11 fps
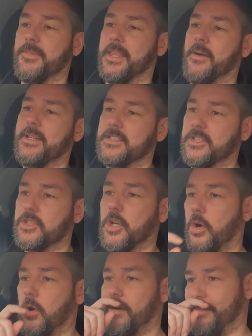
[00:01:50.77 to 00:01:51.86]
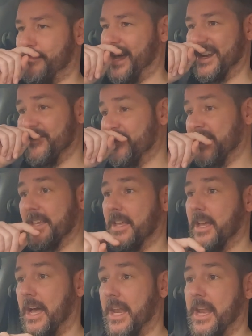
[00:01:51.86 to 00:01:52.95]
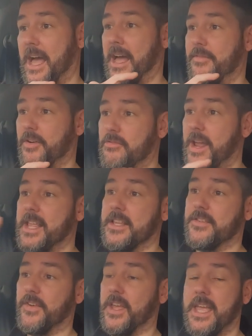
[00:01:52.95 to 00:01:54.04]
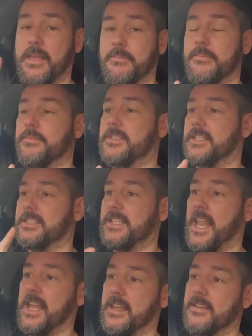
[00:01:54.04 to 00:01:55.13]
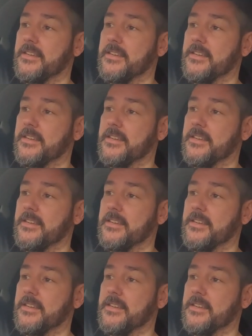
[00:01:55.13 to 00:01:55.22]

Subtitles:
Now, he's a Touran man, and I've arranged for him to send